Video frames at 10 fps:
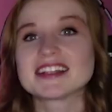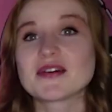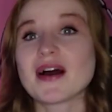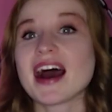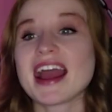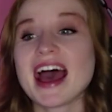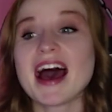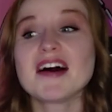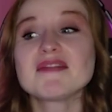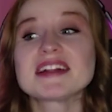So I
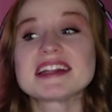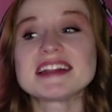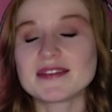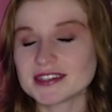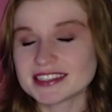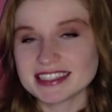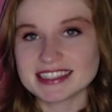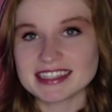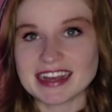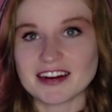have never seen
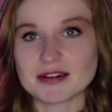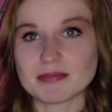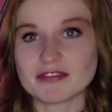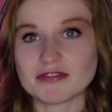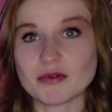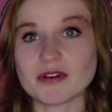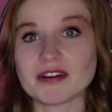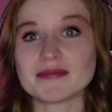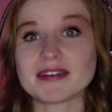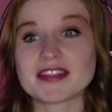Die Hard
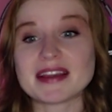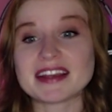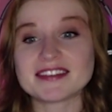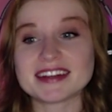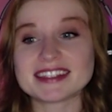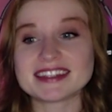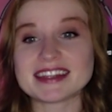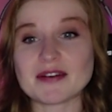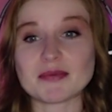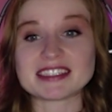before, but the main reason
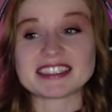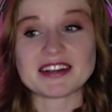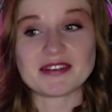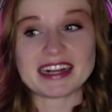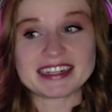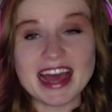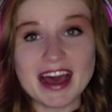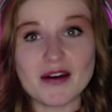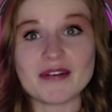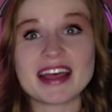that we're watching it right
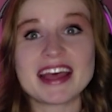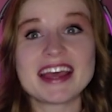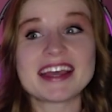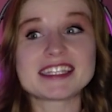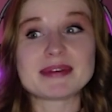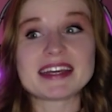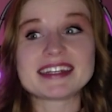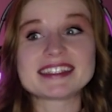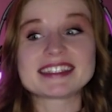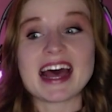now is
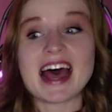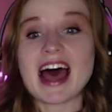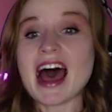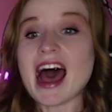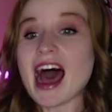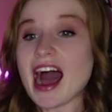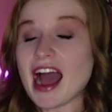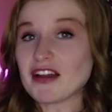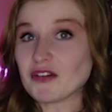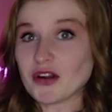because
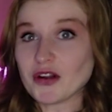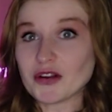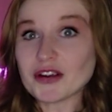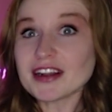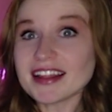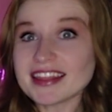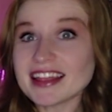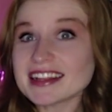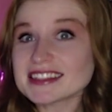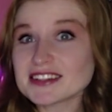I've heard
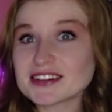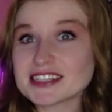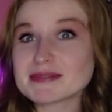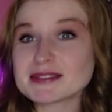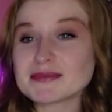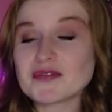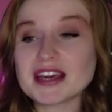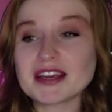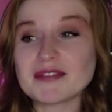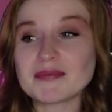that it's a Christmas
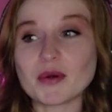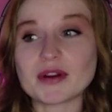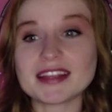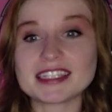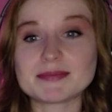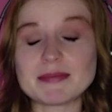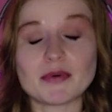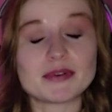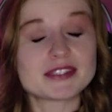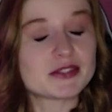movie, or at least
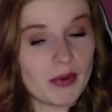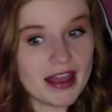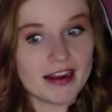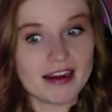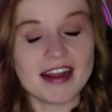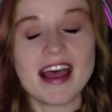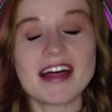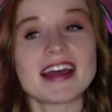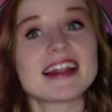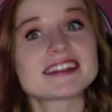people swear
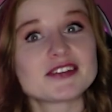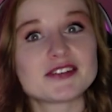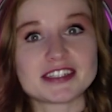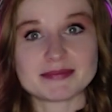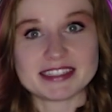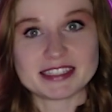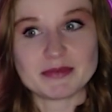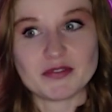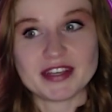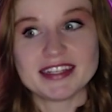that it is a Christmas
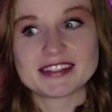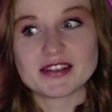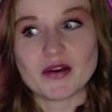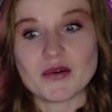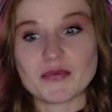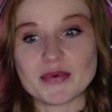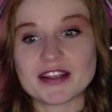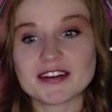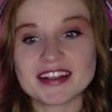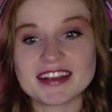movie, so we
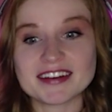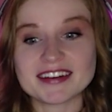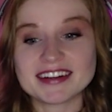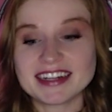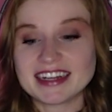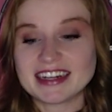are here